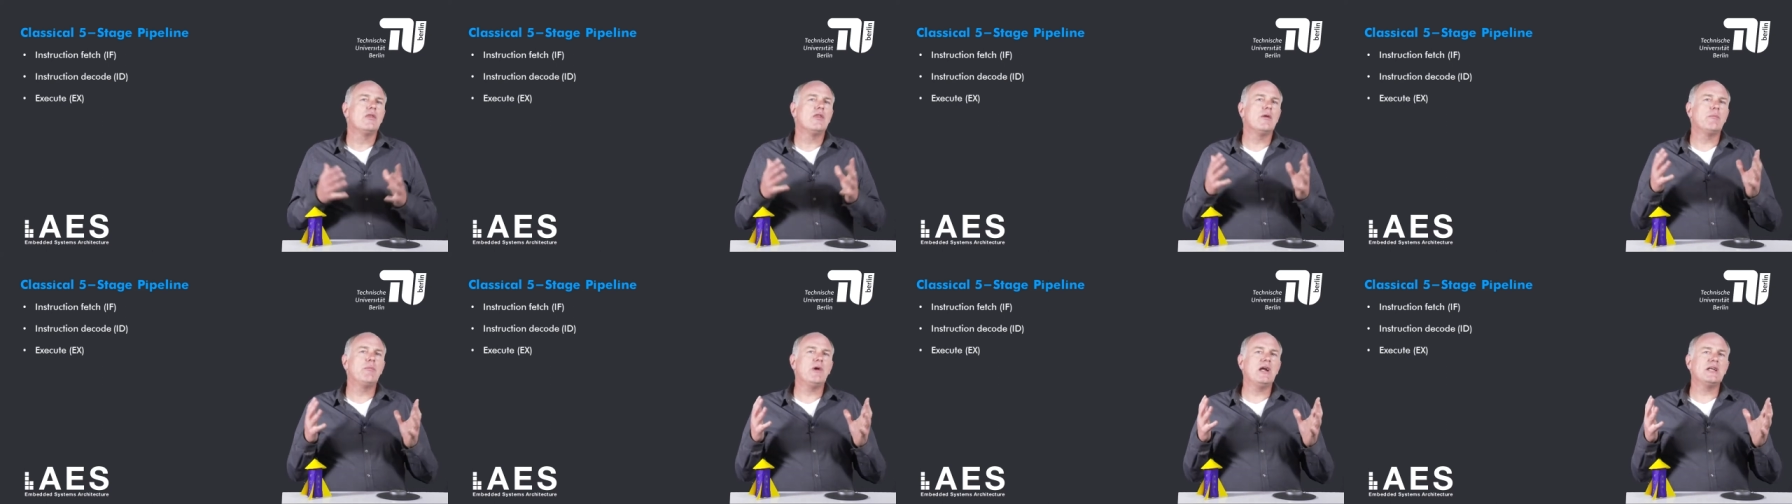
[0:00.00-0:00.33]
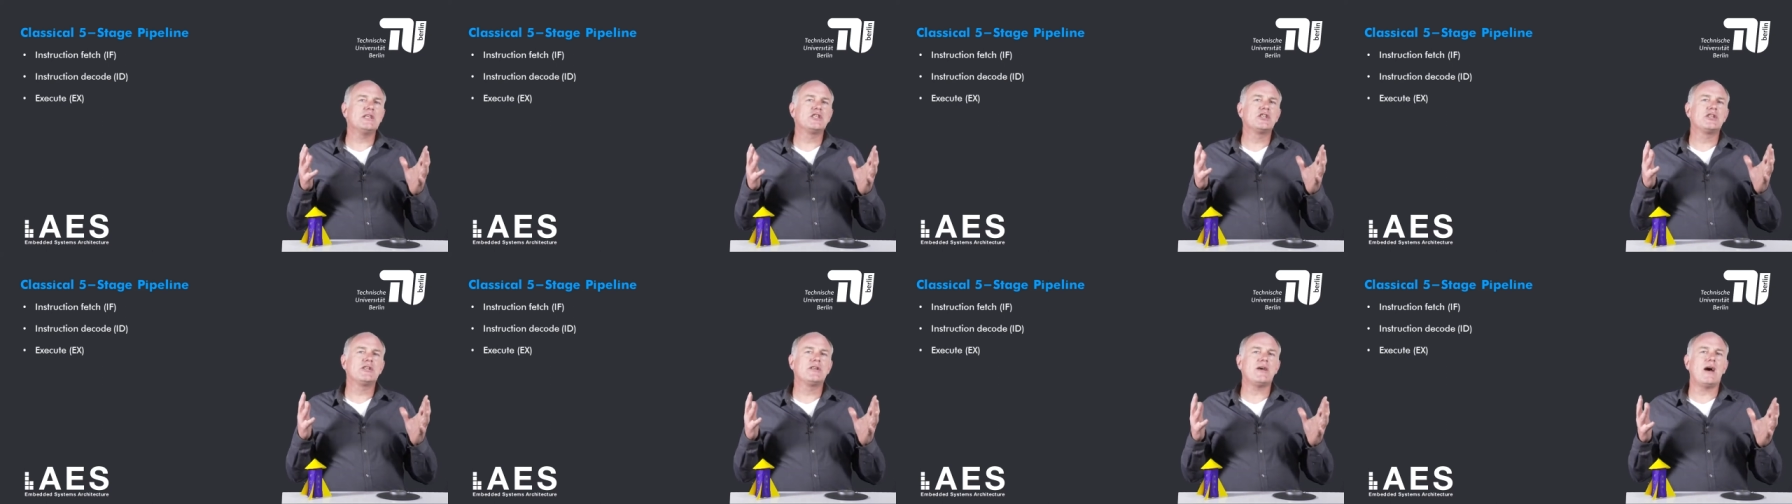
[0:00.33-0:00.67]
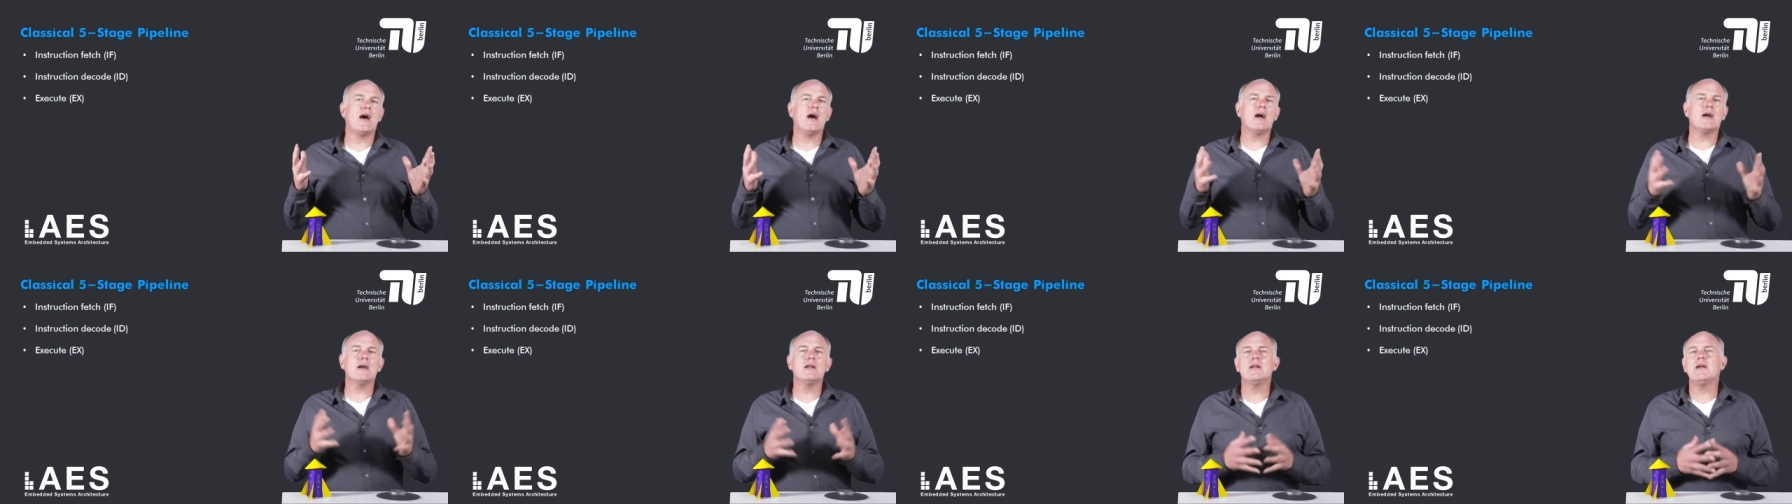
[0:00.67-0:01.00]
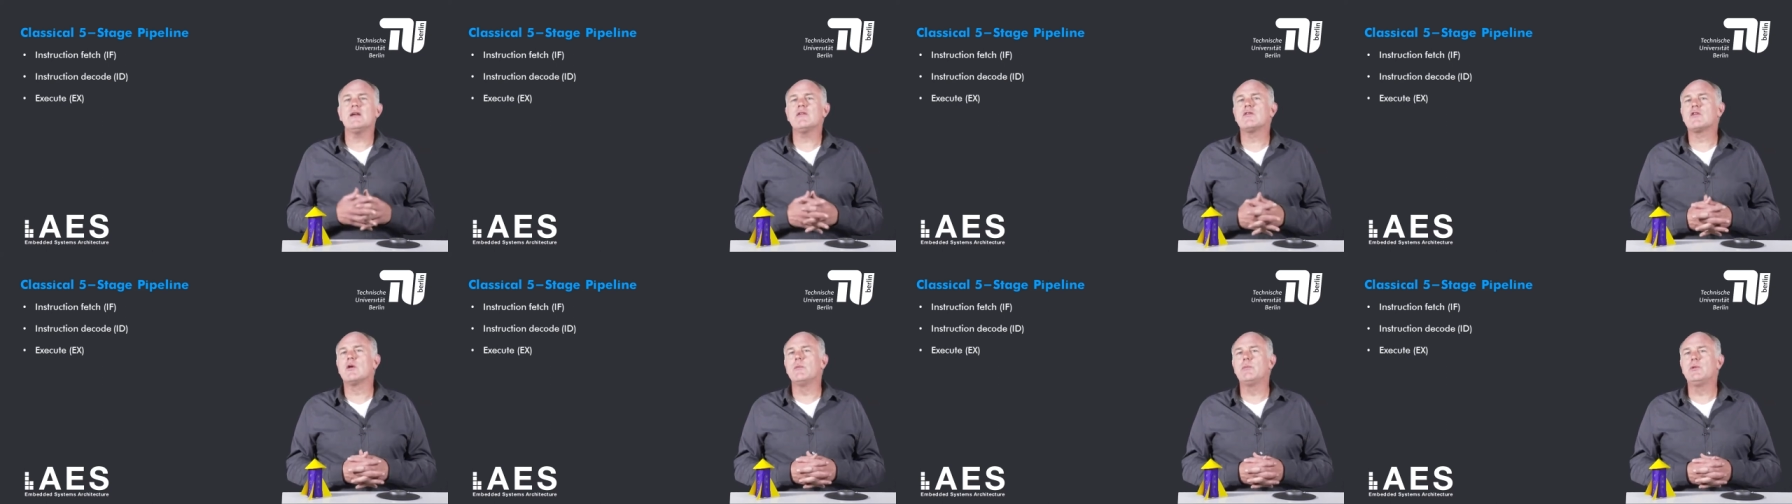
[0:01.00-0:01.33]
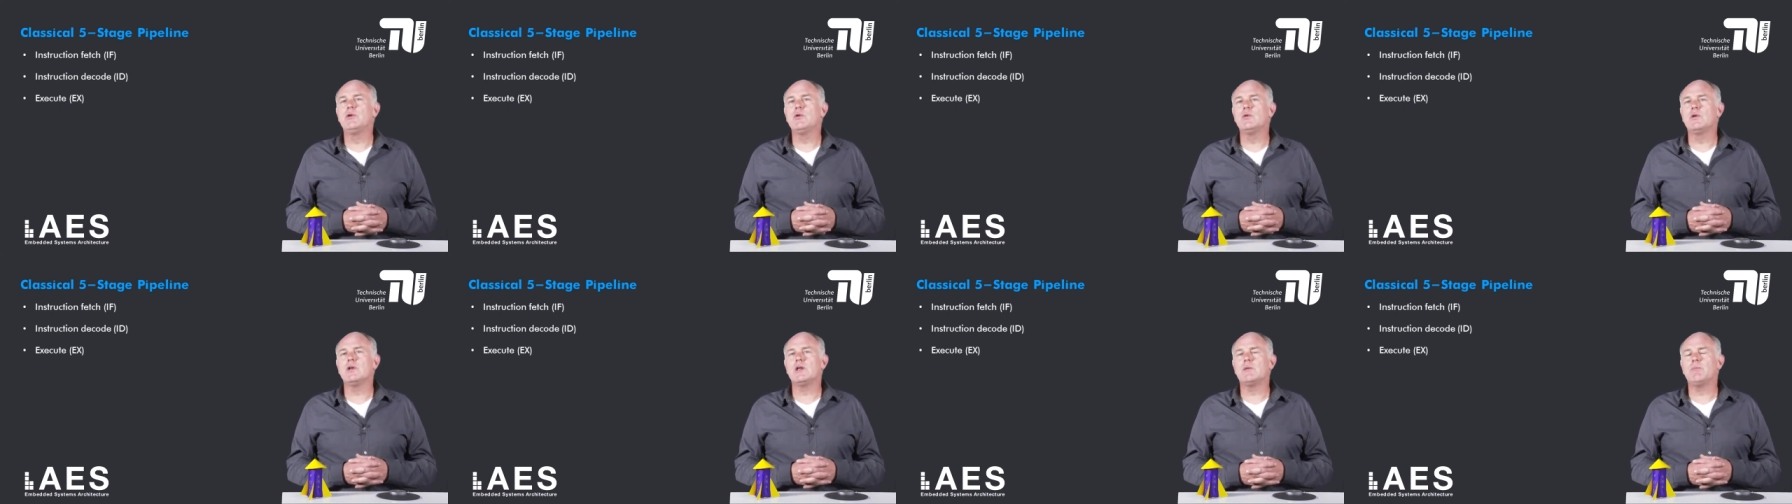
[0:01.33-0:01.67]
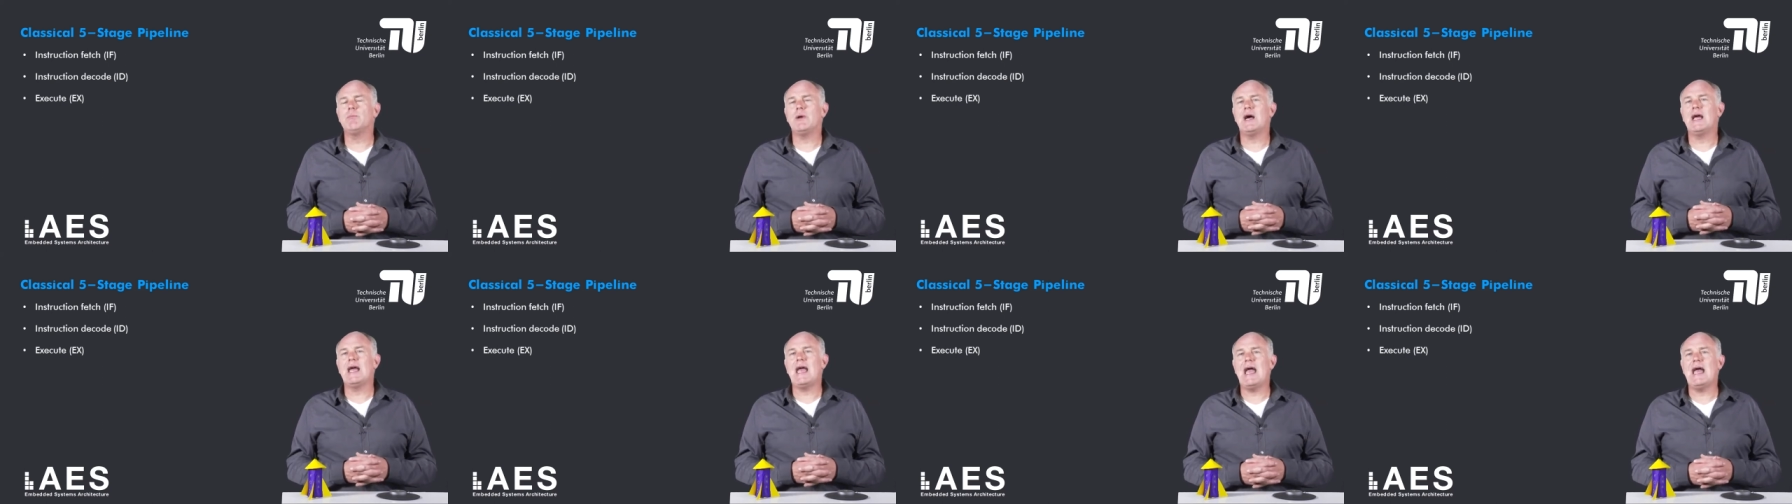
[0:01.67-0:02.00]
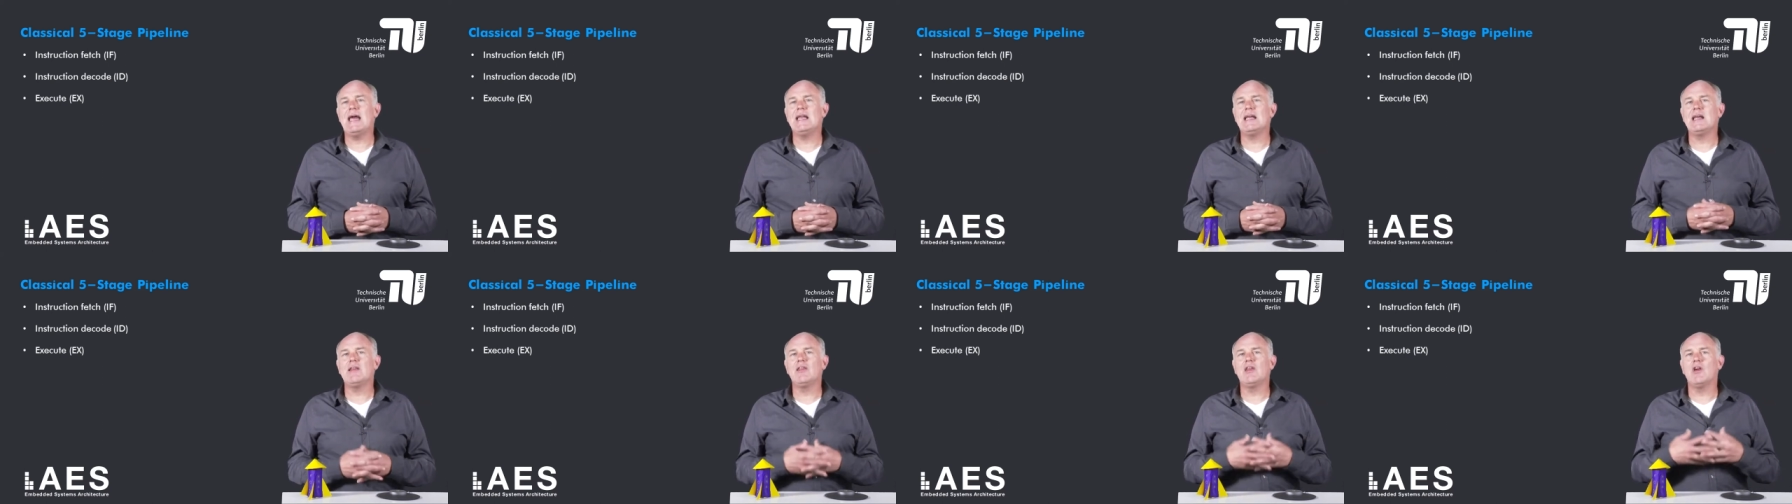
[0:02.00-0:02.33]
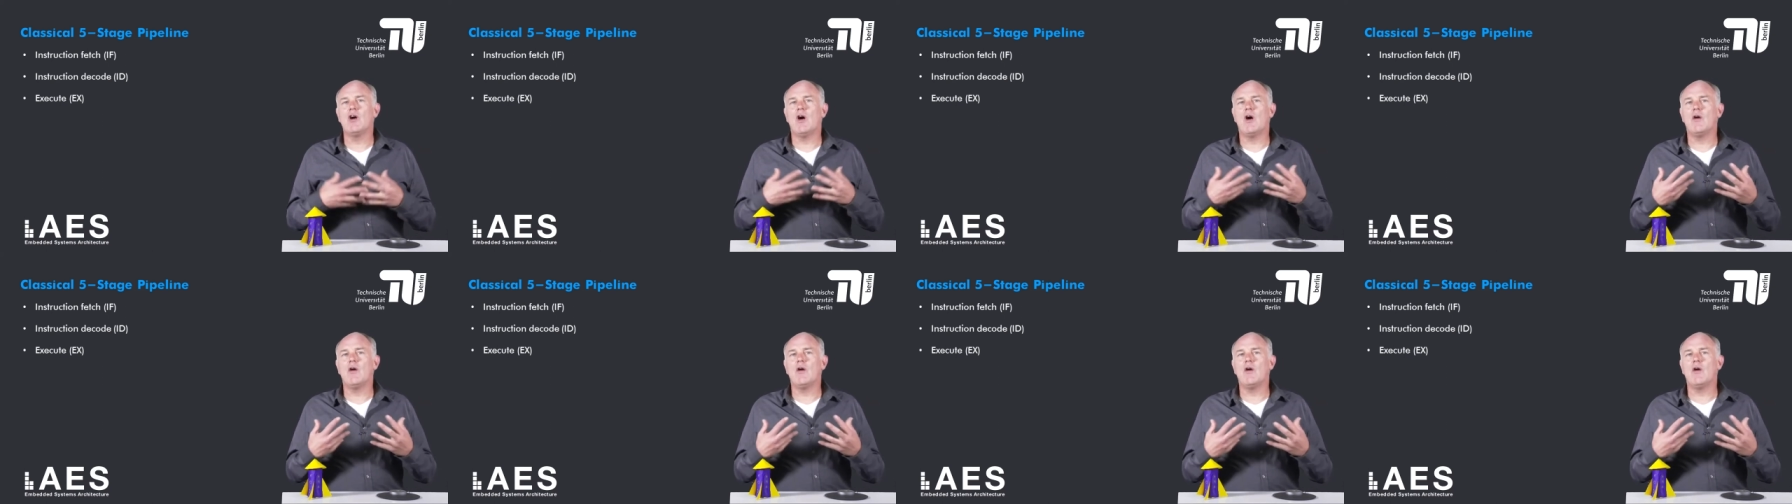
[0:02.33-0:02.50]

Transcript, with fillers: The branch target is computed by adding the